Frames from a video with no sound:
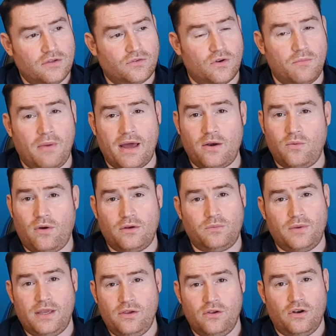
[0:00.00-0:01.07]
So no matter
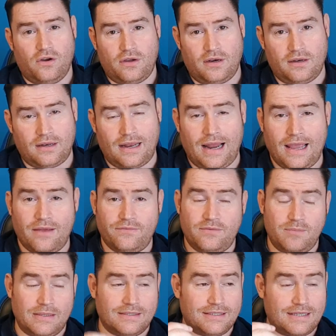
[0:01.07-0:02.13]
what way you look at it, and I
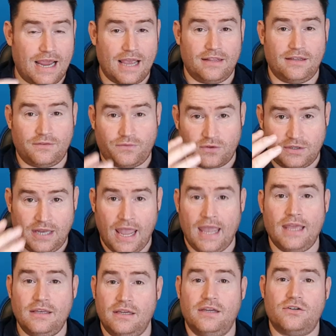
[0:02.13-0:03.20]
have been saying this for
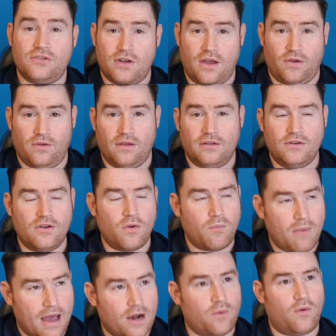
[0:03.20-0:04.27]
10 years now, no
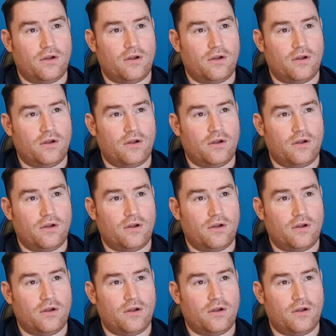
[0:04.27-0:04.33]
matter